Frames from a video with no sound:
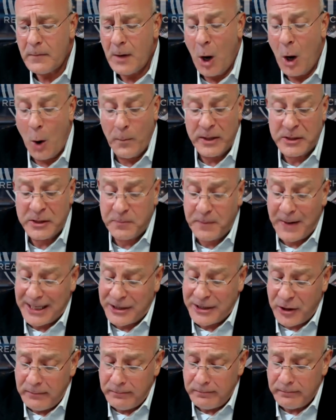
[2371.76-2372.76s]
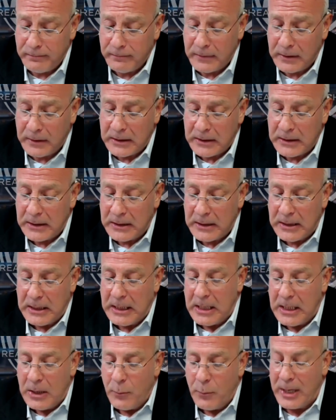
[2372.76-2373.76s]
Home inspection.
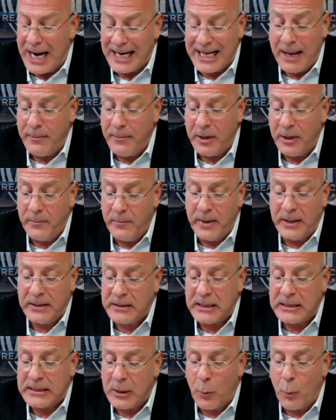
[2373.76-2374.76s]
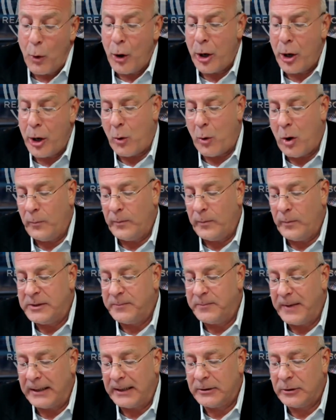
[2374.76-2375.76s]
When I came into the business, there were no home
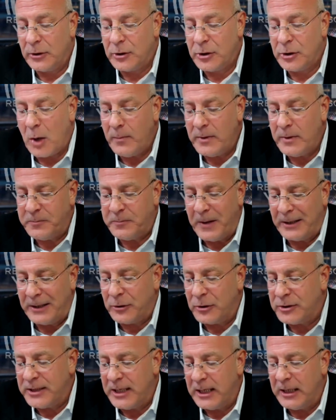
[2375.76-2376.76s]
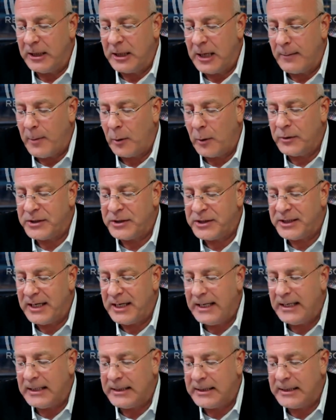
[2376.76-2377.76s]
inspectors. Home inspectors didn't come on the
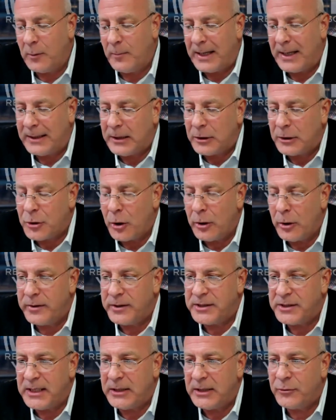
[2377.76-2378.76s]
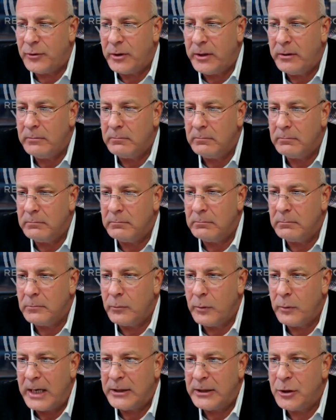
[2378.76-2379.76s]
scene until about the turn of the century,
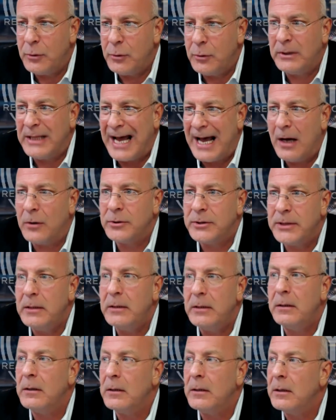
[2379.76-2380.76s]
around 2000.